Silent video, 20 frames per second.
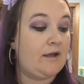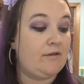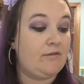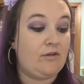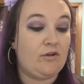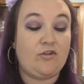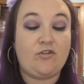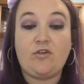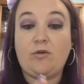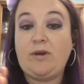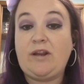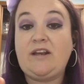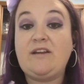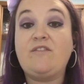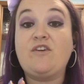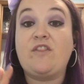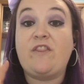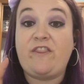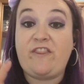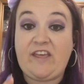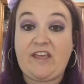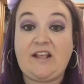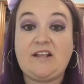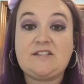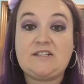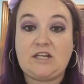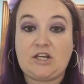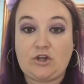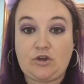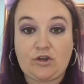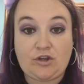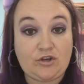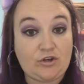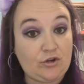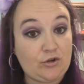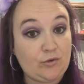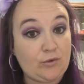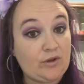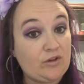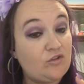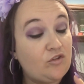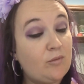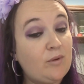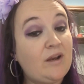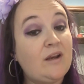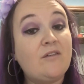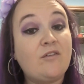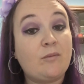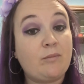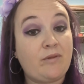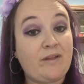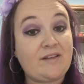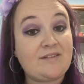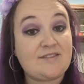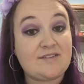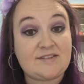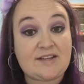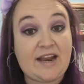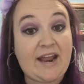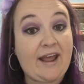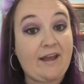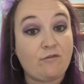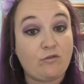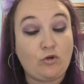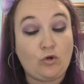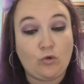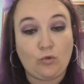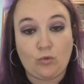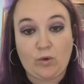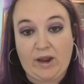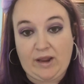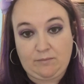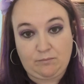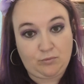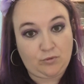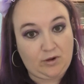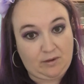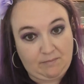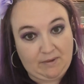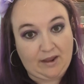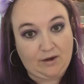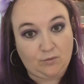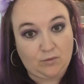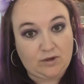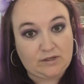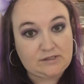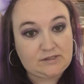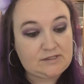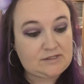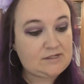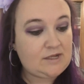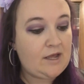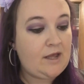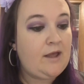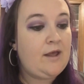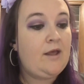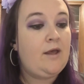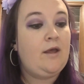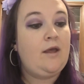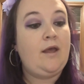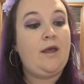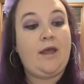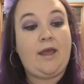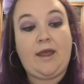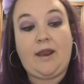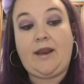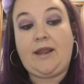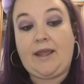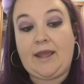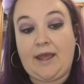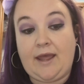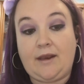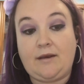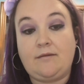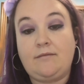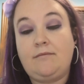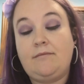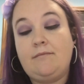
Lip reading: There's so many different things that you could do and so many different places that have great pre-made ones. And again,